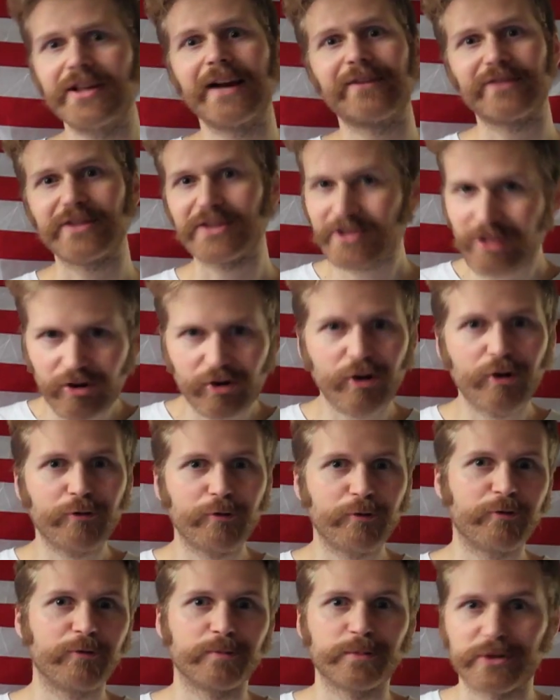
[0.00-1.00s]
have to start over
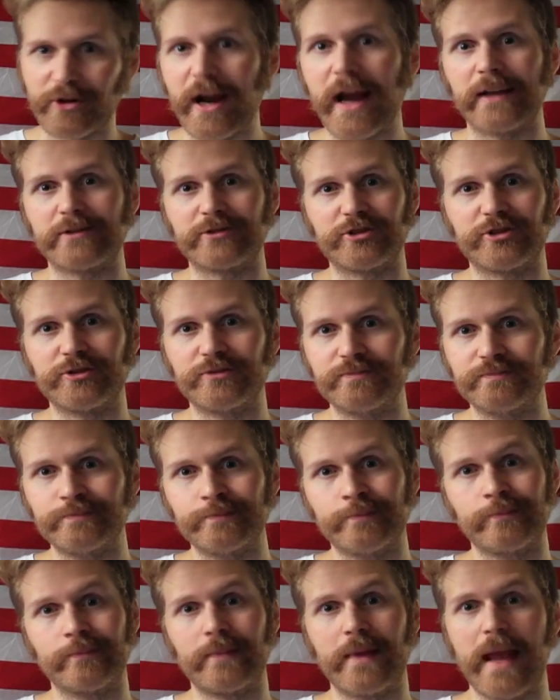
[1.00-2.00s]
from scratch
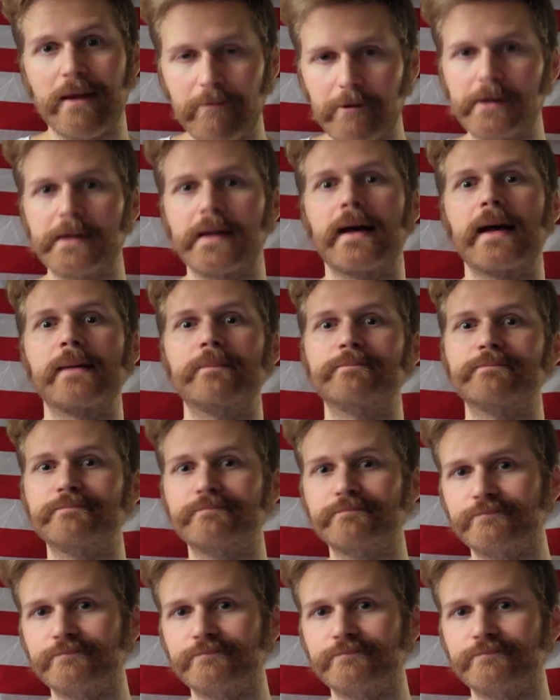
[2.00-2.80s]
every time,